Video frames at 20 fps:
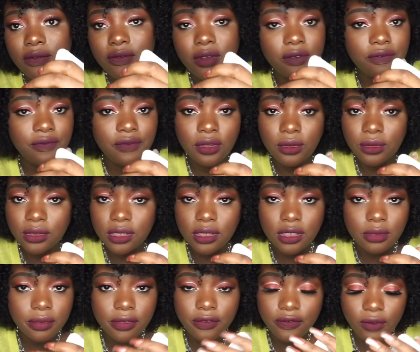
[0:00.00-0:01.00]
i never feel
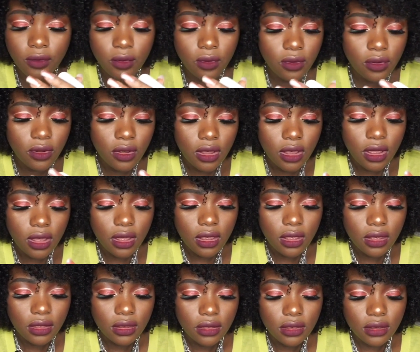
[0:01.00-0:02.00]
this before
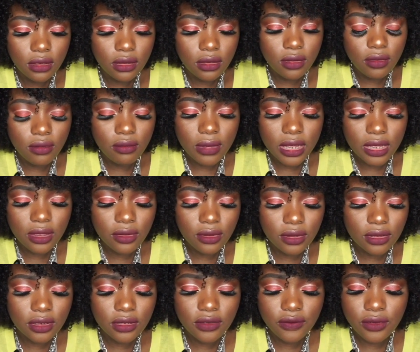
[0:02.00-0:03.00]
oh my
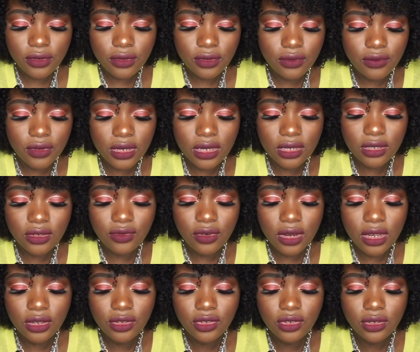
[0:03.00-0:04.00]
god this feels really
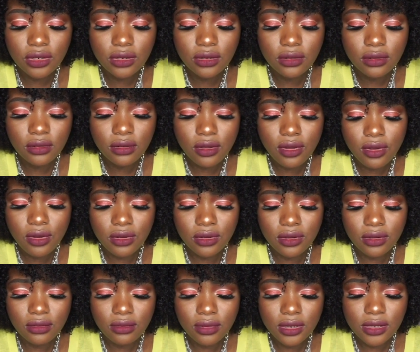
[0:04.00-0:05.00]
strange
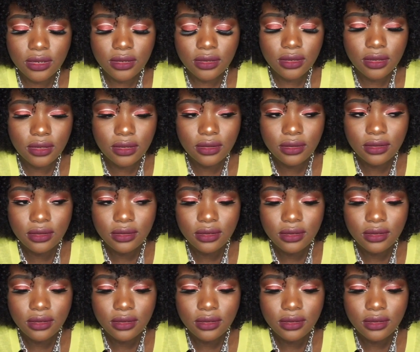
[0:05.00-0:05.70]
god what is this